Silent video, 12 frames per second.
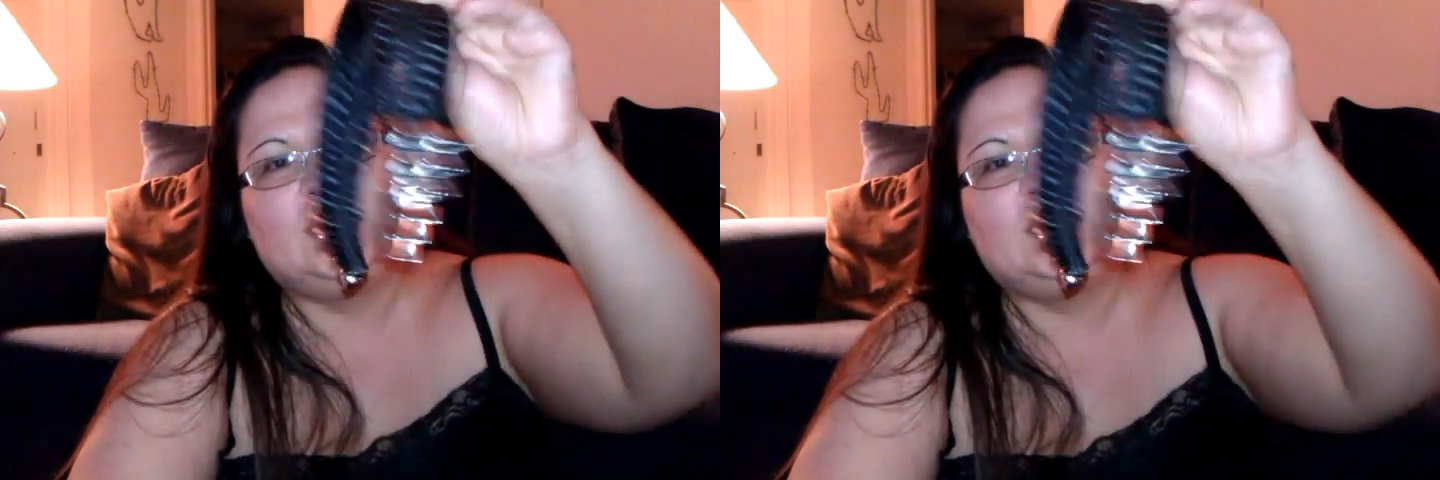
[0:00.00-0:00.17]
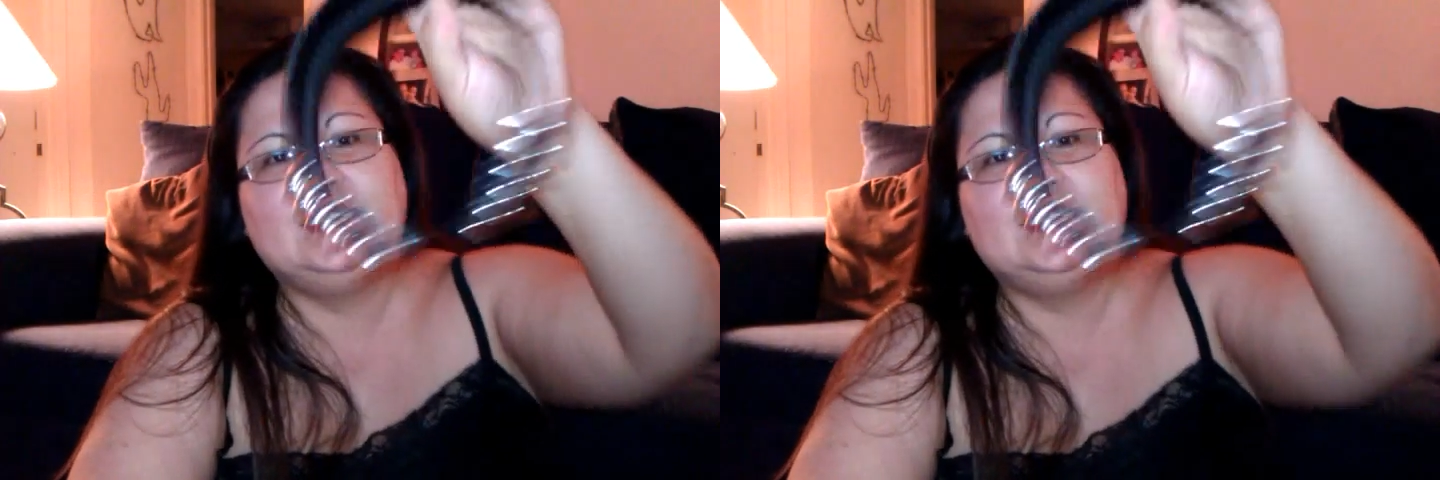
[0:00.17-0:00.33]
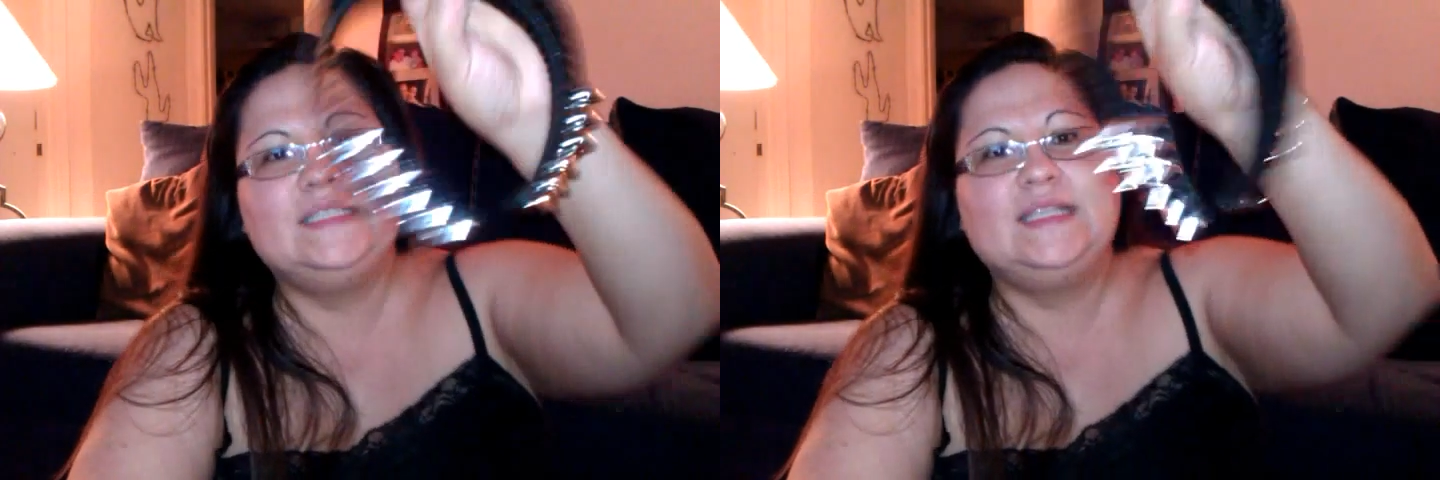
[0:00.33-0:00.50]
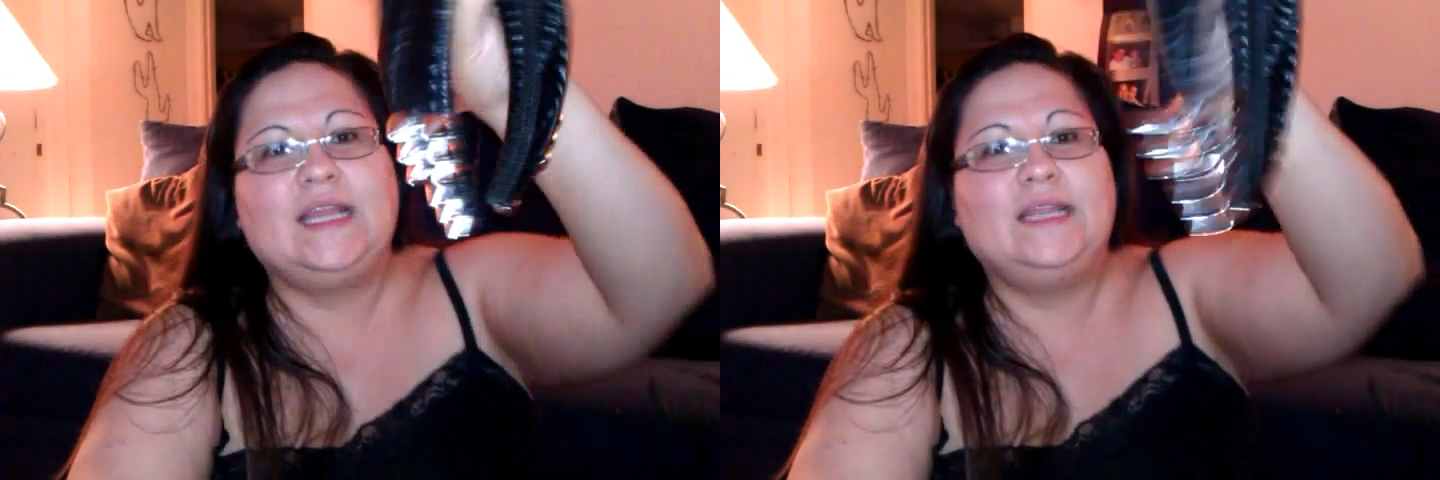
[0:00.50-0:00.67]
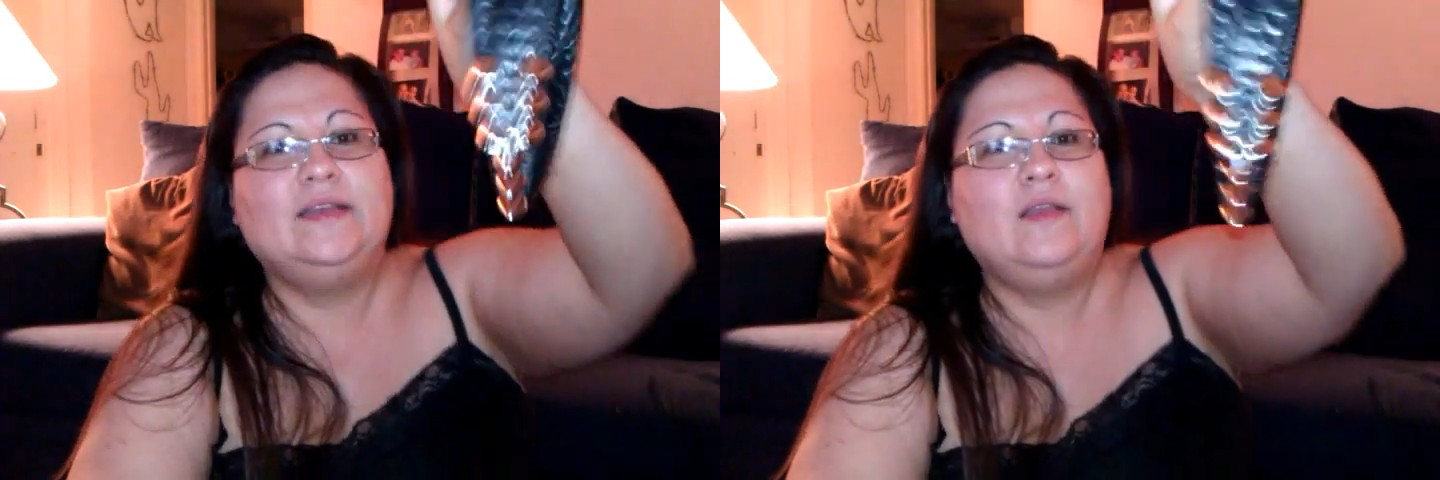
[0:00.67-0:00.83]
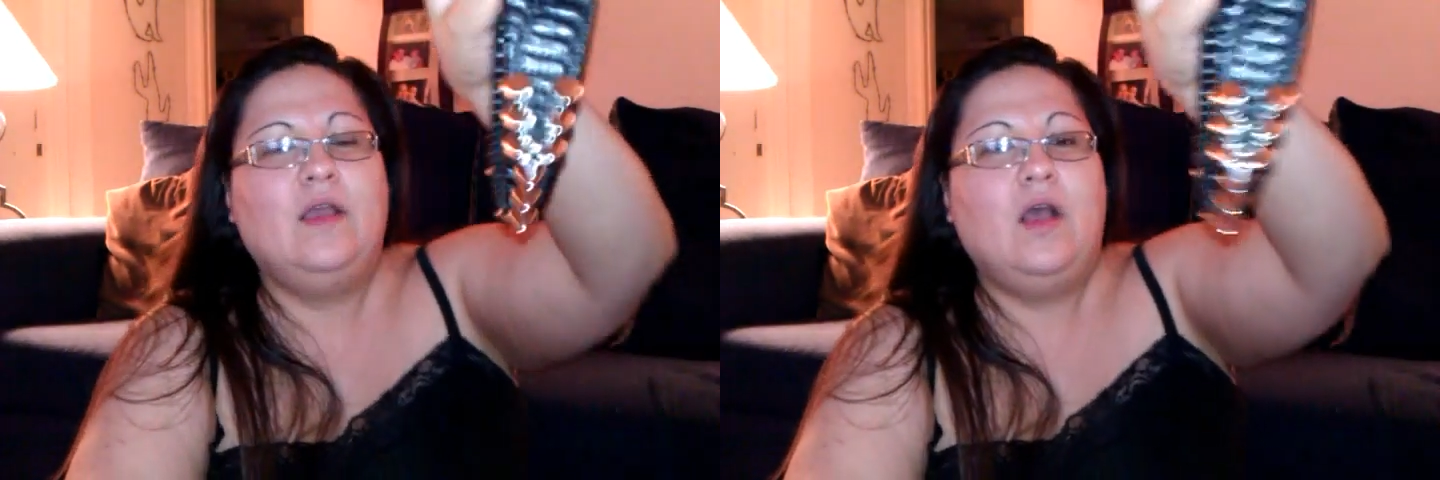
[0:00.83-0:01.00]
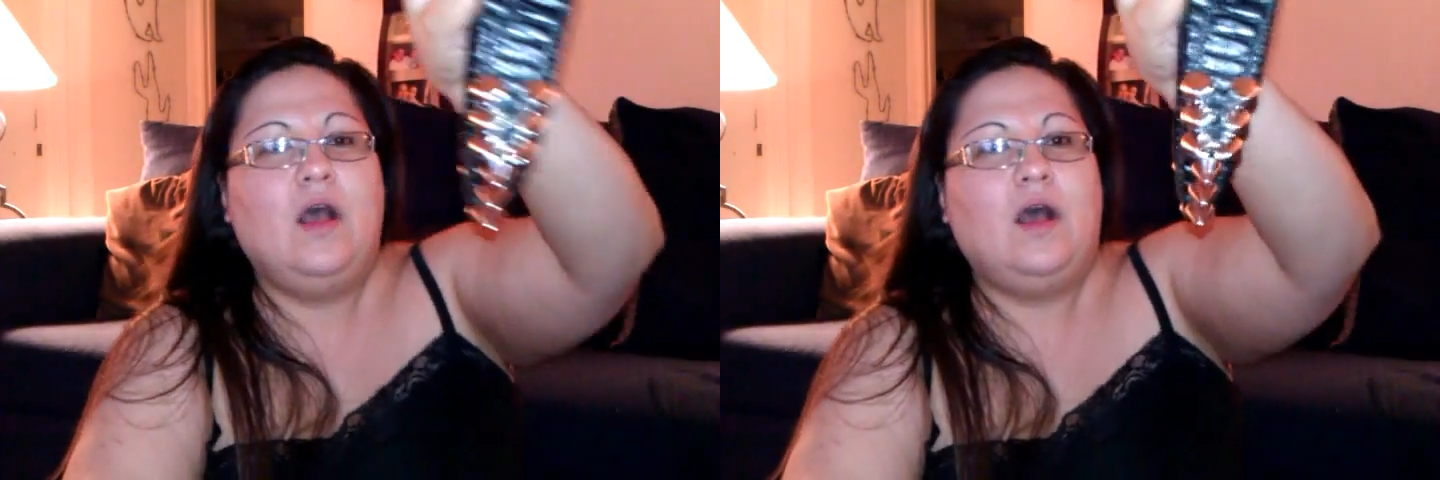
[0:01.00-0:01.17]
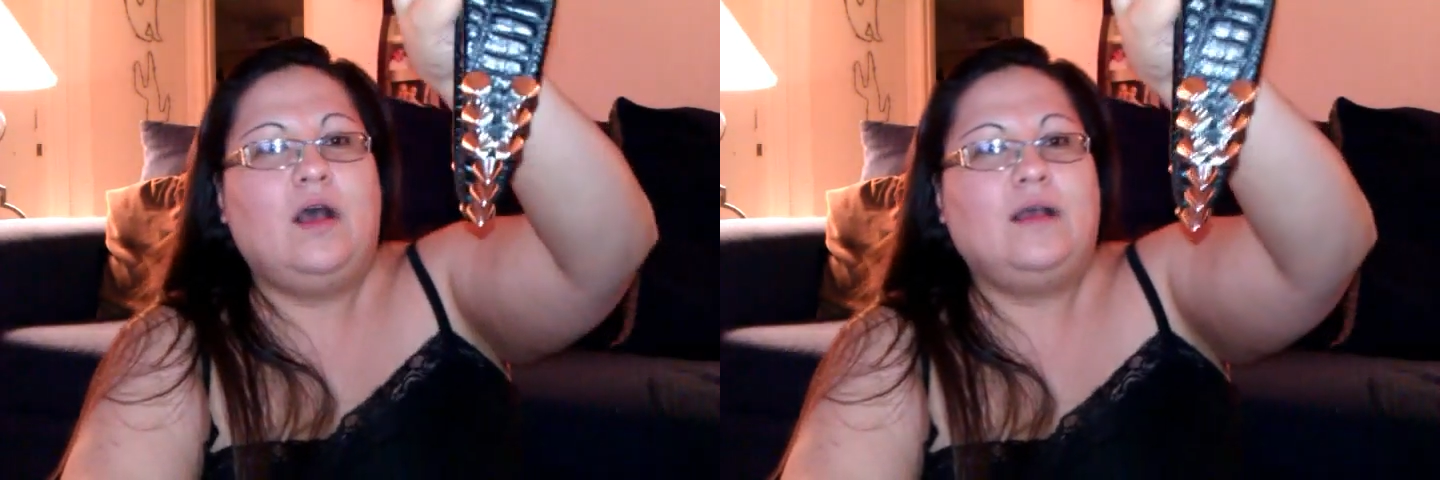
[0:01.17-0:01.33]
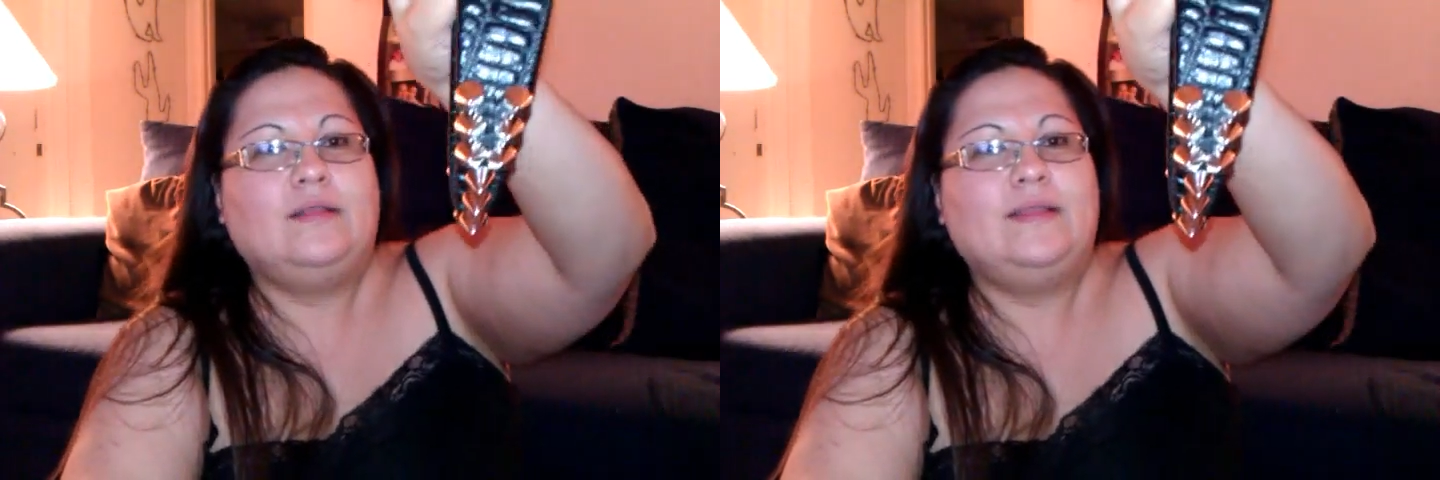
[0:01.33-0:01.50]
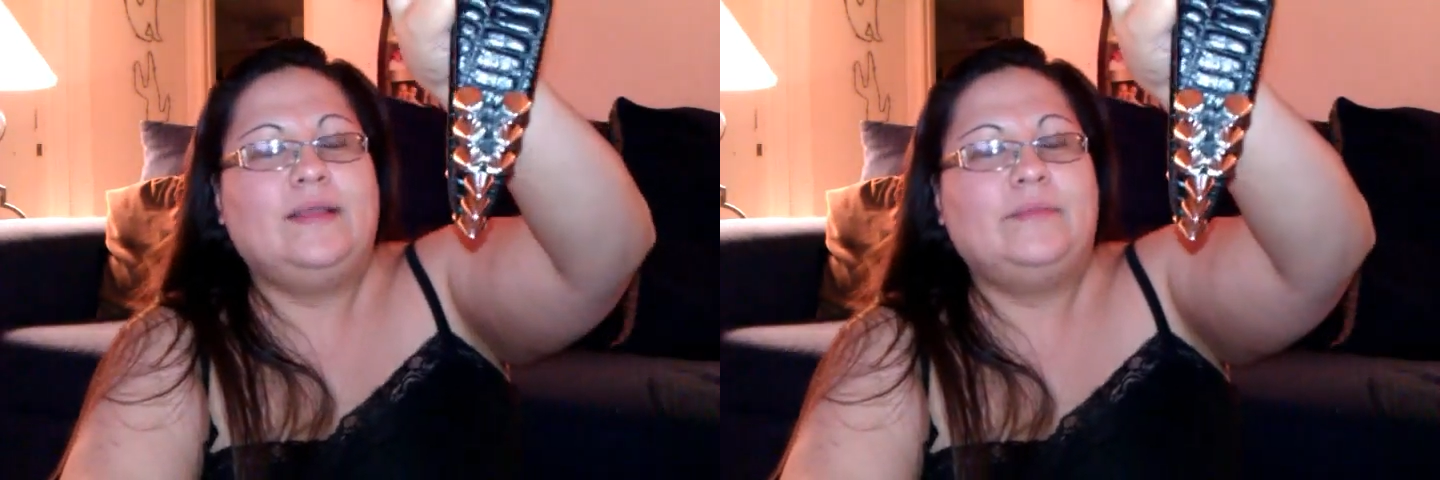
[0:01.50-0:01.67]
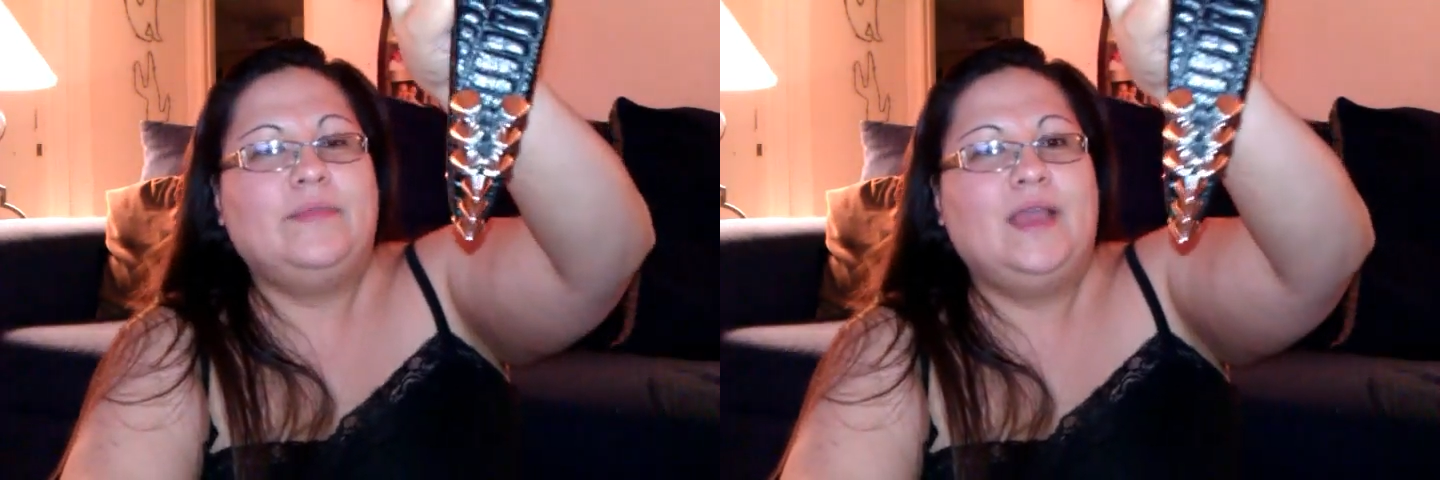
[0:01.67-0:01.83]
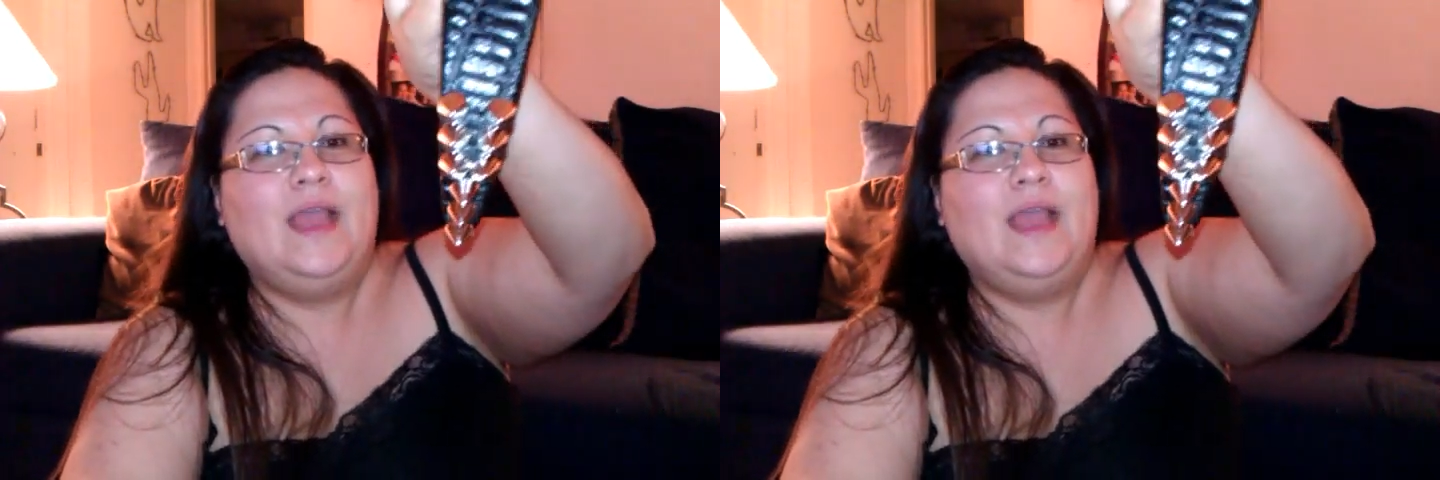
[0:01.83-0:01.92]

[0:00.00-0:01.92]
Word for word: design on them